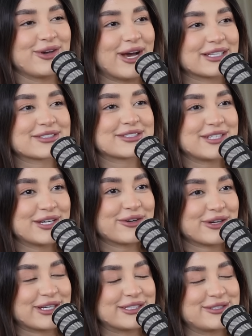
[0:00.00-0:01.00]
you ask
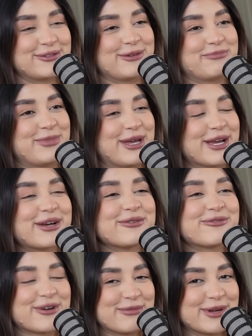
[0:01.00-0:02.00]
Siri to pick
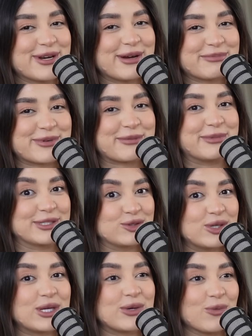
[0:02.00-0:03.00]
from a number
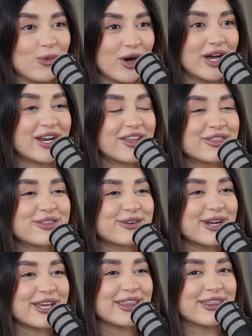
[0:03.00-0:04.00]
between one and
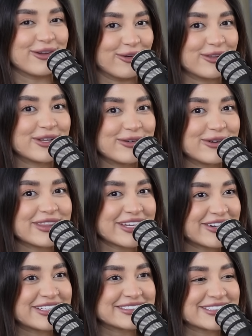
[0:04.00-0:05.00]
three, the only one
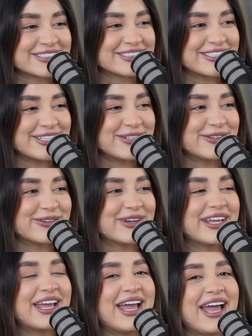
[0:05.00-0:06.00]
there is is two.
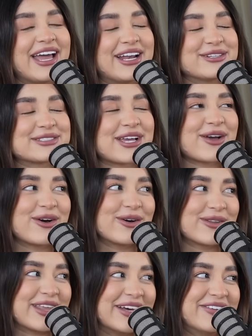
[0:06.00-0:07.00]
And I was like,
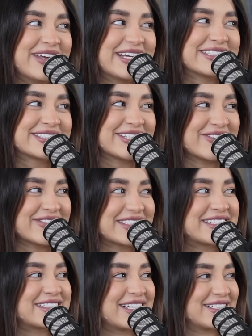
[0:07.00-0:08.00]
oh, that makes so
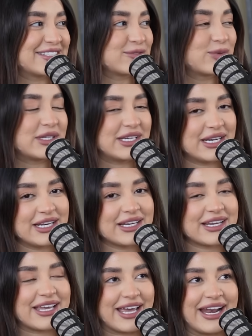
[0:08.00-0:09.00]
much sense. Yeah. We
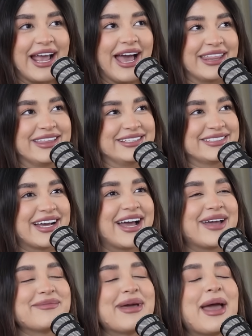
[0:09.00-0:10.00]
didn't get it it at the
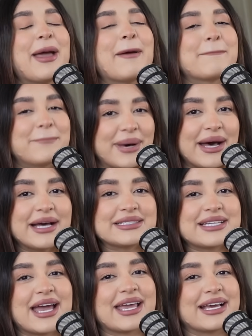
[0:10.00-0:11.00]
time.
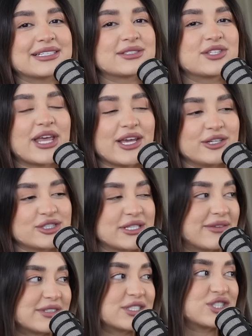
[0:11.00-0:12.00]
But I guess that you just
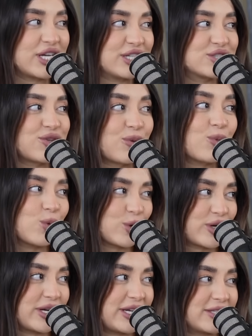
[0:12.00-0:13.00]
have to change the
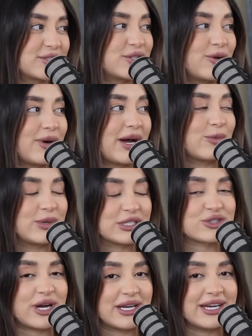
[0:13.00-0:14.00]
wording. So yeah. we
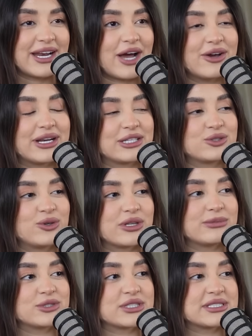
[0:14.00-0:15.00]
tried it out and I told
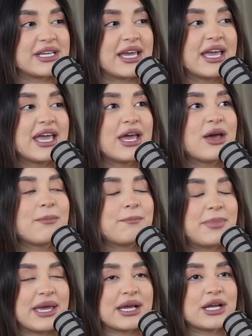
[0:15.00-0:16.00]
them just say
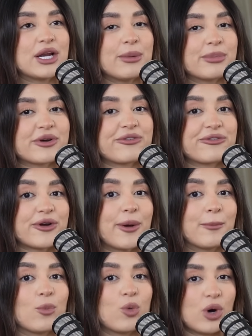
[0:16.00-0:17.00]
pick a number
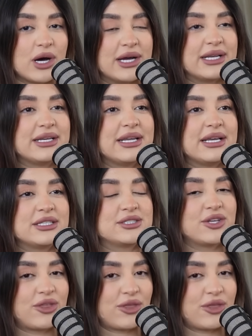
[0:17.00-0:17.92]
from 1 to